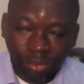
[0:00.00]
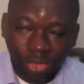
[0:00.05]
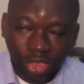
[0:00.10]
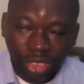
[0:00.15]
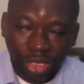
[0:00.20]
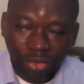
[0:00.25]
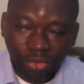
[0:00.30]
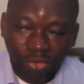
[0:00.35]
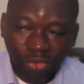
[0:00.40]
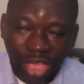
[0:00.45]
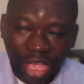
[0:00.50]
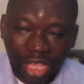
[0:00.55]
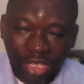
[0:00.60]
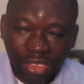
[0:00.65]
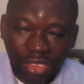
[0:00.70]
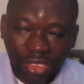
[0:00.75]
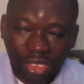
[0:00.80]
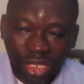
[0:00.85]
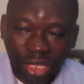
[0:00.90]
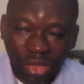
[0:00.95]

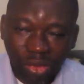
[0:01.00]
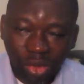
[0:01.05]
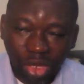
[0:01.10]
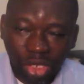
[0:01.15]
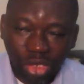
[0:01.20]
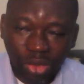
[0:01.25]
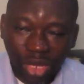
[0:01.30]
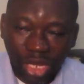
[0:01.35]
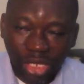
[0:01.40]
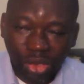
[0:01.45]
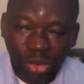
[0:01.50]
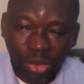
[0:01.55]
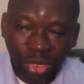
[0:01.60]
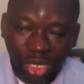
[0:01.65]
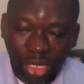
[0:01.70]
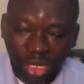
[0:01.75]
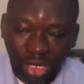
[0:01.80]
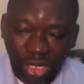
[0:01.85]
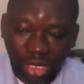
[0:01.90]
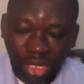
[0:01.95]
Invest in what you are
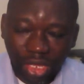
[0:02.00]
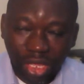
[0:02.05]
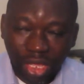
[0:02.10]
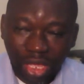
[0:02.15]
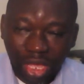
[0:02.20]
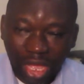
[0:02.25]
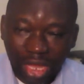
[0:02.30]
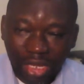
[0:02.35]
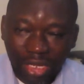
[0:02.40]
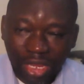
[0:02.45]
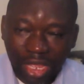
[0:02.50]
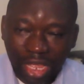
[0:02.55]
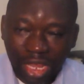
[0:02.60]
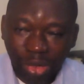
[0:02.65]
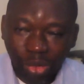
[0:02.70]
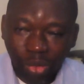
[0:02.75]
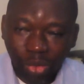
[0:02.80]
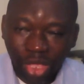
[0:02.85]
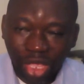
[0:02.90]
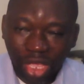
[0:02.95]
doing, and
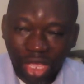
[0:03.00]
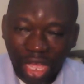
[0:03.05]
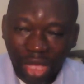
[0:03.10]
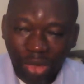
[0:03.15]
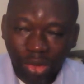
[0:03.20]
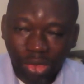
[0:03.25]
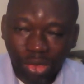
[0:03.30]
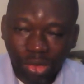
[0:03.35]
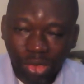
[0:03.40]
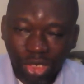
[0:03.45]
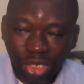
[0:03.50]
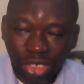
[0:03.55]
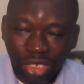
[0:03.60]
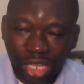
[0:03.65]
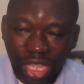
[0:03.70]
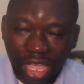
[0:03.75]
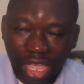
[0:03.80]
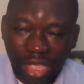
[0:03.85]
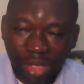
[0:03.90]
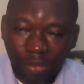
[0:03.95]
then we are going to
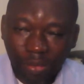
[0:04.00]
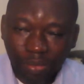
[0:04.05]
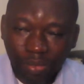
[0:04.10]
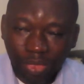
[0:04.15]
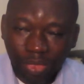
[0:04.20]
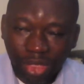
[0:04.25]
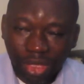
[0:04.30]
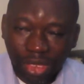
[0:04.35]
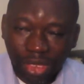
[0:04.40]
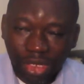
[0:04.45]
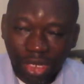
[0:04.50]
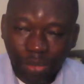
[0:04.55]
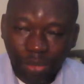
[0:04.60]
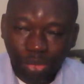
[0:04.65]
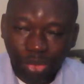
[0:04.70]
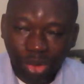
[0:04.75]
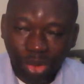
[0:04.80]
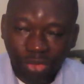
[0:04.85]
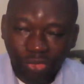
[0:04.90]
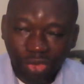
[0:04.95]
share the
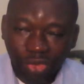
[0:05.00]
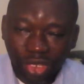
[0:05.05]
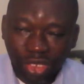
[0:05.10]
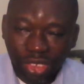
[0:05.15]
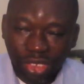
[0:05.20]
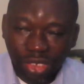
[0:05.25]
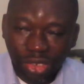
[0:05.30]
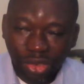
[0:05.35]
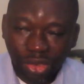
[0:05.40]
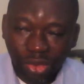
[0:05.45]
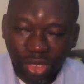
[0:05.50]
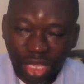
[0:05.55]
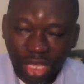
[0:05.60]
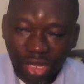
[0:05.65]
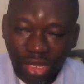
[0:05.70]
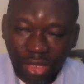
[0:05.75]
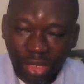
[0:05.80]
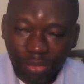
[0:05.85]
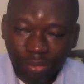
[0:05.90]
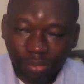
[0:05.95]
profit
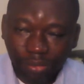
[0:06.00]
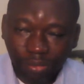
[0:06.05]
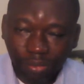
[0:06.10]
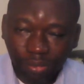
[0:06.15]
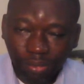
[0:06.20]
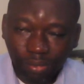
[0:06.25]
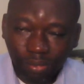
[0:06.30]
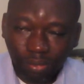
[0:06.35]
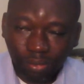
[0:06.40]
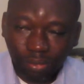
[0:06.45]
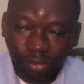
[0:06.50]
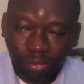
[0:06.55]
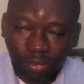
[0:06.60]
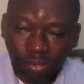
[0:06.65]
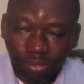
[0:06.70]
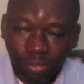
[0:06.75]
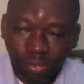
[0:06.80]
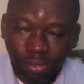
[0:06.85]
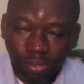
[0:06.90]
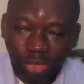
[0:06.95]
together.
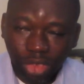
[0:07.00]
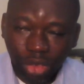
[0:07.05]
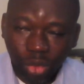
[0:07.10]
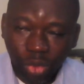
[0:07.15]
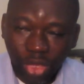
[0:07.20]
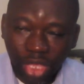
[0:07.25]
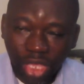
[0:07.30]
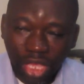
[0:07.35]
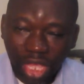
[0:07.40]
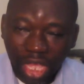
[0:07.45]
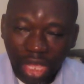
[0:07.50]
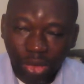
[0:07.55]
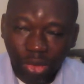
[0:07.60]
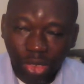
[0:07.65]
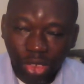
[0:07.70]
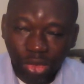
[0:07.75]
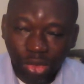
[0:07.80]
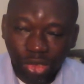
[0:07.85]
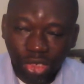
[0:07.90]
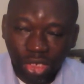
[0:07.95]
We are
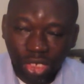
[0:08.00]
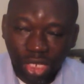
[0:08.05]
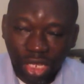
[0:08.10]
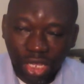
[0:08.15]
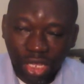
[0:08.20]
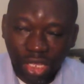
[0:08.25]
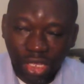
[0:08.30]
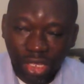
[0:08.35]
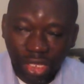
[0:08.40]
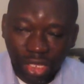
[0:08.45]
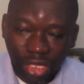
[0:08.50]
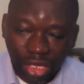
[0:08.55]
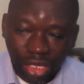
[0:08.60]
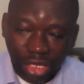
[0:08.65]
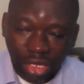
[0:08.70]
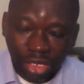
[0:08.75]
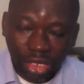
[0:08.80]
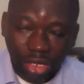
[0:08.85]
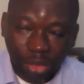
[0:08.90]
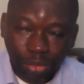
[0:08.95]
going to share
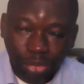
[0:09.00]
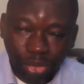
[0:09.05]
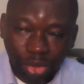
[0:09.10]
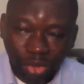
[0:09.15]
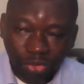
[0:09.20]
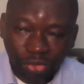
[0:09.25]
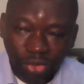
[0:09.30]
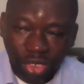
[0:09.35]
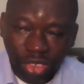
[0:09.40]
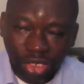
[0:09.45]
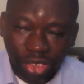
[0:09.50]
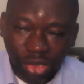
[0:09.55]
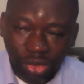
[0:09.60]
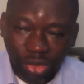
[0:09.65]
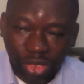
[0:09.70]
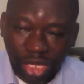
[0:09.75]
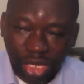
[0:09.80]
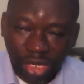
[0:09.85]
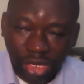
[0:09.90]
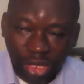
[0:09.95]
the profit
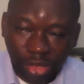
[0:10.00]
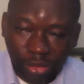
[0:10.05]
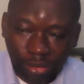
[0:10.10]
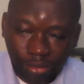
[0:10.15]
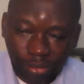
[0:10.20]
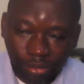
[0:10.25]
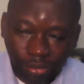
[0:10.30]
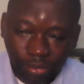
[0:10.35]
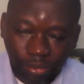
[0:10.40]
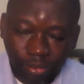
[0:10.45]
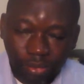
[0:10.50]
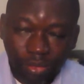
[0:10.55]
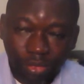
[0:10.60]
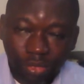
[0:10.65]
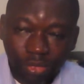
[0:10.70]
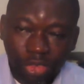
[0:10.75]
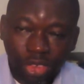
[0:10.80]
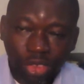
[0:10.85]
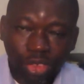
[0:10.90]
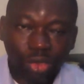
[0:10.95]
together.
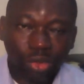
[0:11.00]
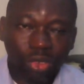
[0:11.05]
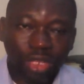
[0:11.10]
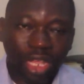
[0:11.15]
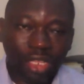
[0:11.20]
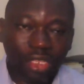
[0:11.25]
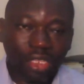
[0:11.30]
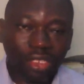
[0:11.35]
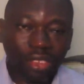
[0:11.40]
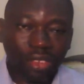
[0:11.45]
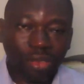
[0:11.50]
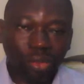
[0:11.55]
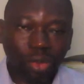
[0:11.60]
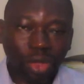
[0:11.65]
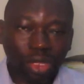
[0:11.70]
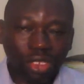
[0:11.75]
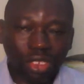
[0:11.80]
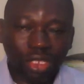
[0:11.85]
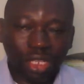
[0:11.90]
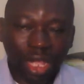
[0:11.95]
So that is
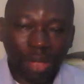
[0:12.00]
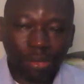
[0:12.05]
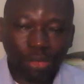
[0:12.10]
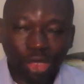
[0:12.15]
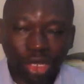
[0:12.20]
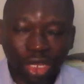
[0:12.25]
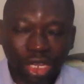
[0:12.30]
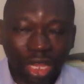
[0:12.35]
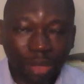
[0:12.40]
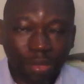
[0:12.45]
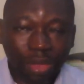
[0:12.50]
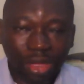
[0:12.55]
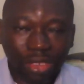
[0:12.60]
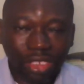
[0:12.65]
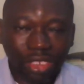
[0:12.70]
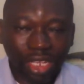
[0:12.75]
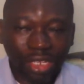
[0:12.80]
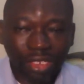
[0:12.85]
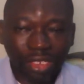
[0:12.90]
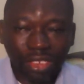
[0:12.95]
what I'm talking
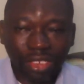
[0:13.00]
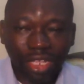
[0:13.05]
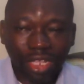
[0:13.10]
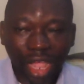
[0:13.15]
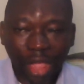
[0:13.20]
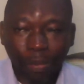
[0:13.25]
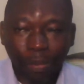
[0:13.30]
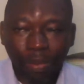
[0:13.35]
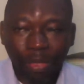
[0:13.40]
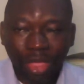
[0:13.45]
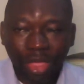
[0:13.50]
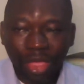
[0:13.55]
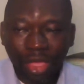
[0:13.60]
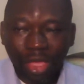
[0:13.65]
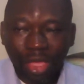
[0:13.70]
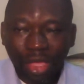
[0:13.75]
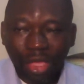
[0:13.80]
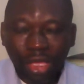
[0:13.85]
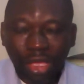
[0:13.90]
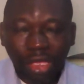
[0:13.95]
about at this time.
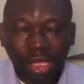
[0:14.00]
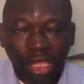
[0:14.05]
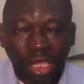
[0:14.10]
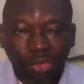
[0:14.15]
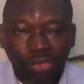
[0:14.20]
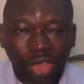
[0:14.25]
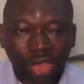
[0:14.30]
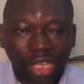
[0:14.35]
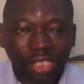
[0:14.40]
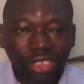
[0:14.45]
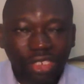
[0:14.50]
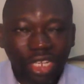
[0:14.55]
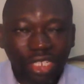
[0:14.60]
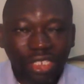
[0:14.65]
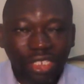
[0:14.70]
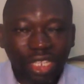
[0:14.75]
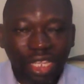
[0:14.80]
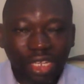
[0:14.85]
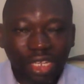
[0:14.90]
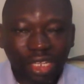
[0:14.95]
If you are
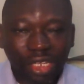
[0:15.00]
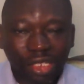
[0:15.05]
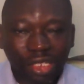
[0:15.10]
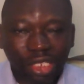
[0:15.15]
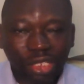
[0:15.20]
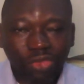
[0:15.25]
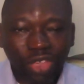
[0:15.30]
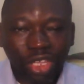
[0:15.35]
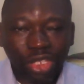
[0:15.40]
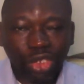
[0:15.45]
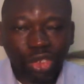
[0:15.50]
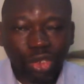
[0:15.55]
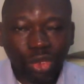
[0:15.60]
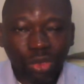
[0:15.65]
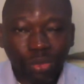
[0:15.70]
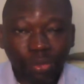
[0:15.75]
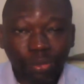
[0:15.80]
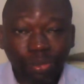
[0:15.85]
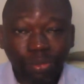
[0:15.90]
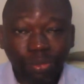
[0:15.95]
interested in this venture,